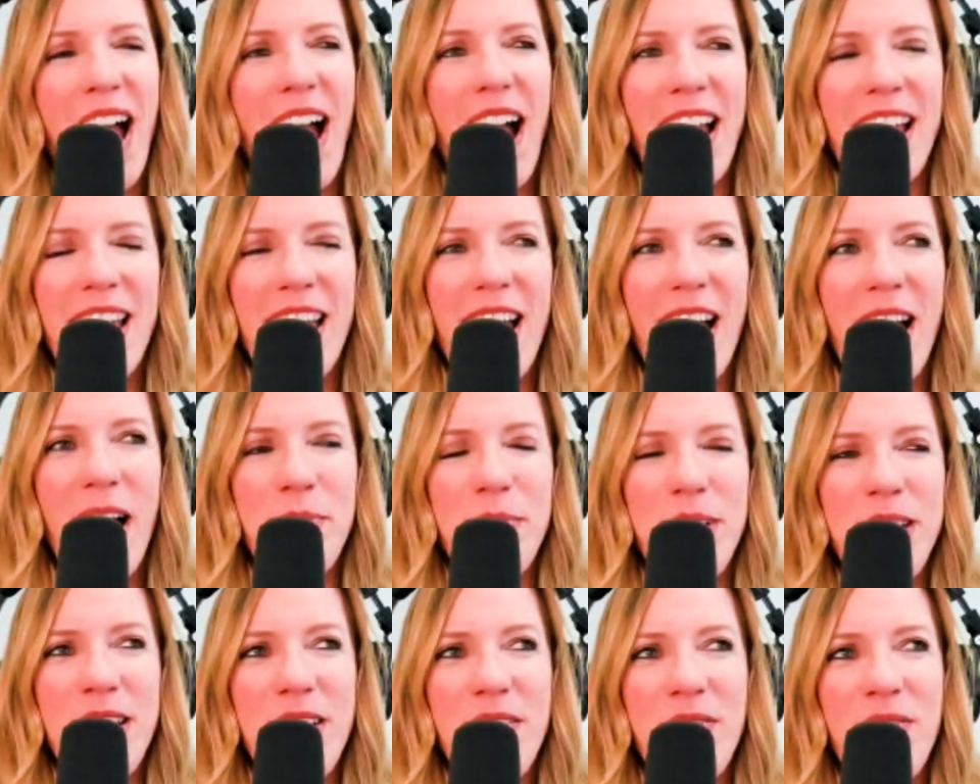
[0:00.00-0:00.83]
I
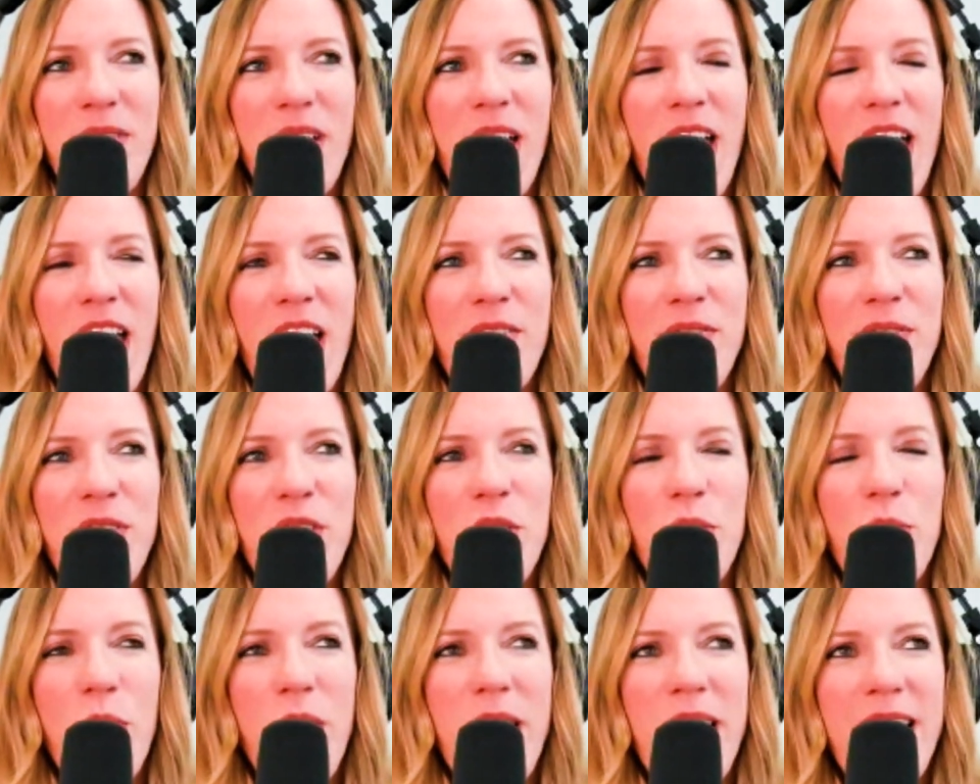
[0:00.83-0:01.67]
mean, if
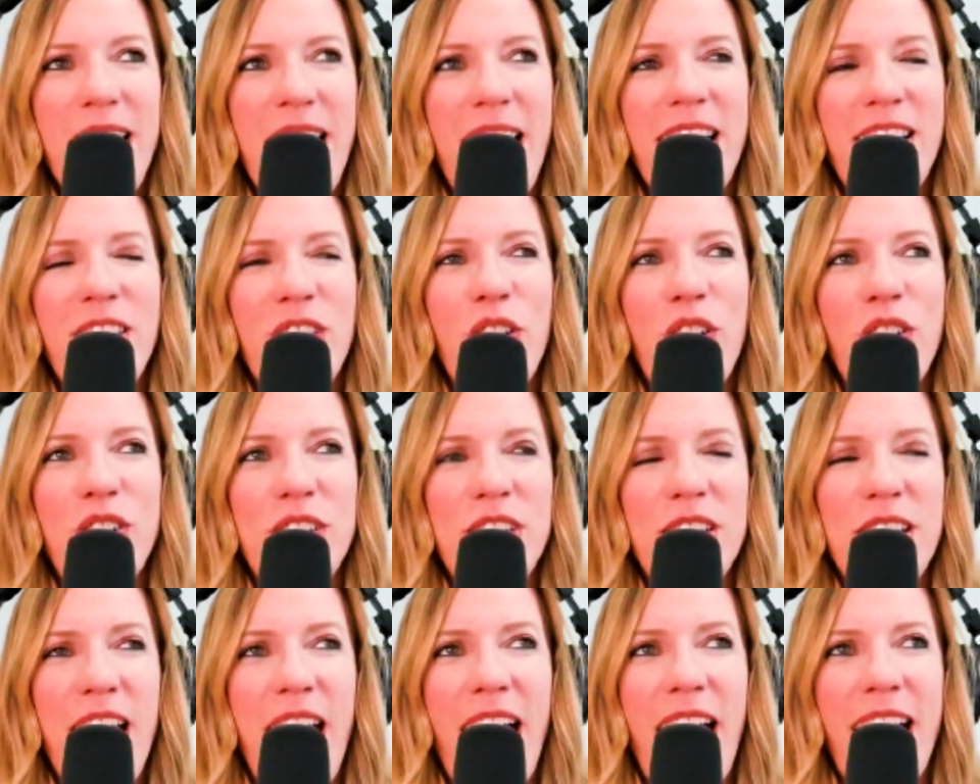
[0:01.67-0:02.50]
you went and
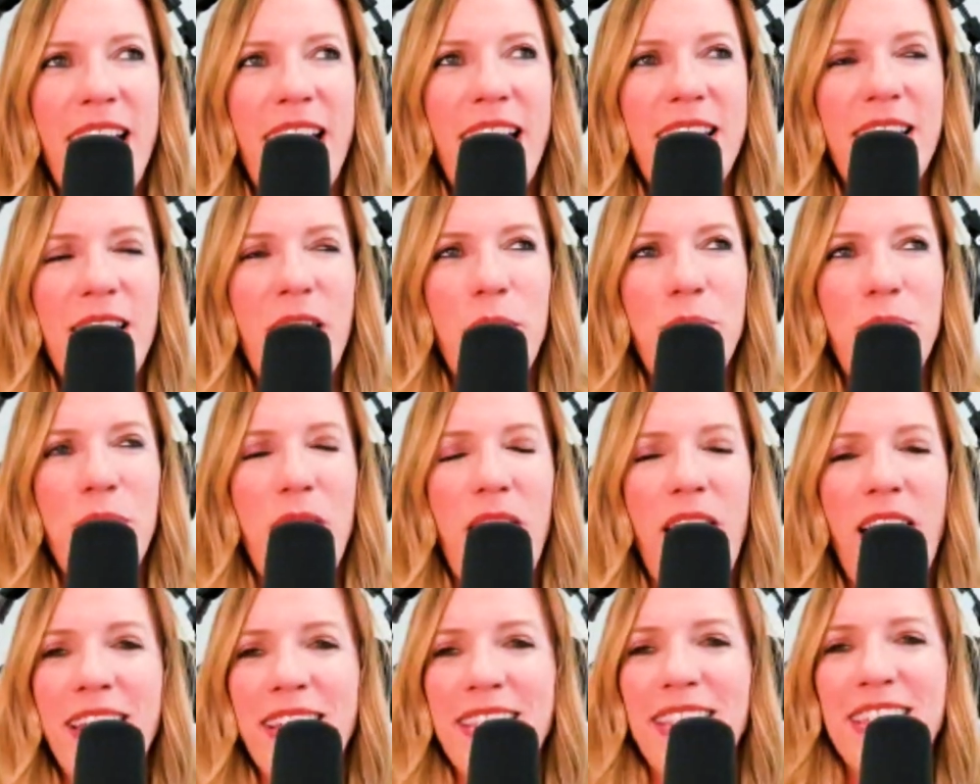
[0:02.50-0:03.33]
looked at
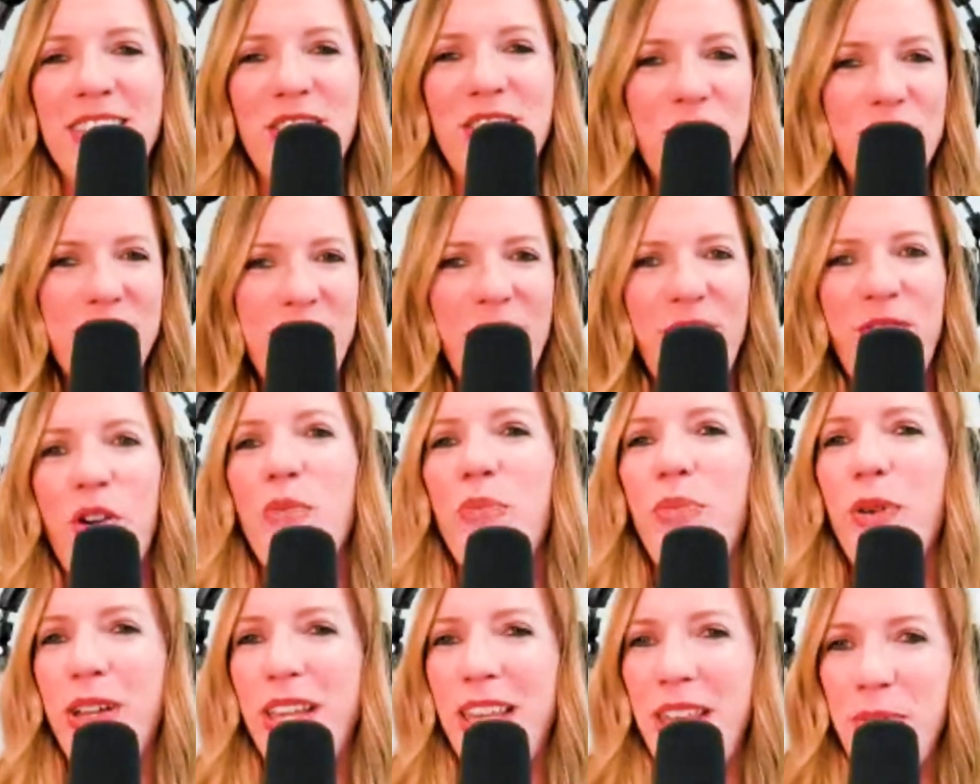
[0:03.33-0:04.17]
applying, let's just say
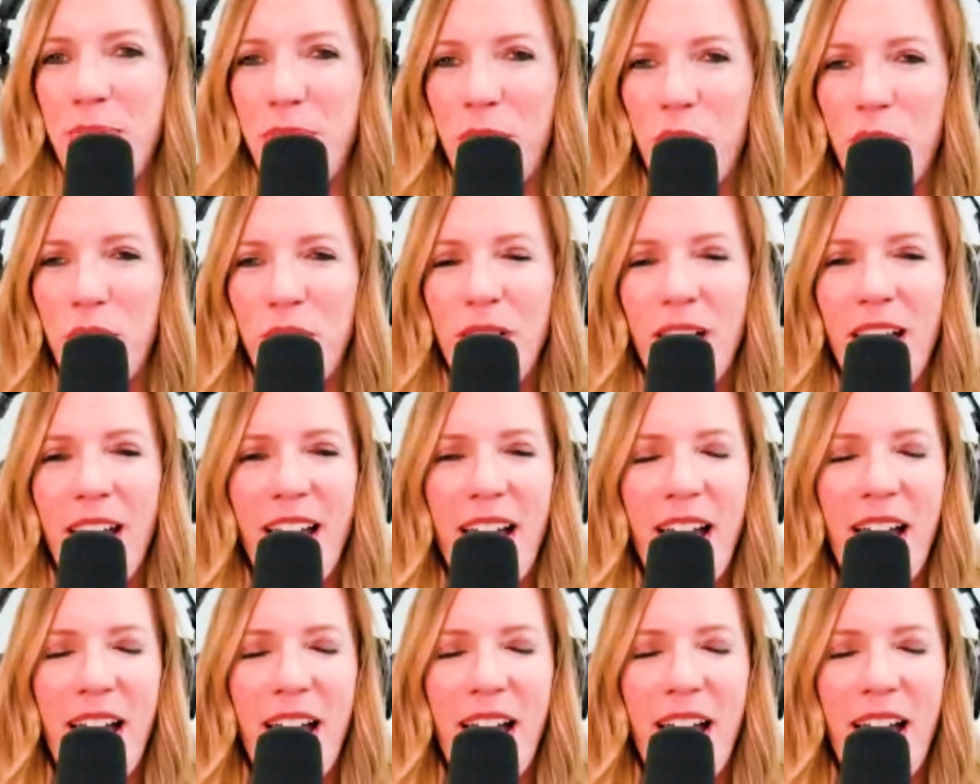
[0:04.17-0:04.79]
for a bookkeeper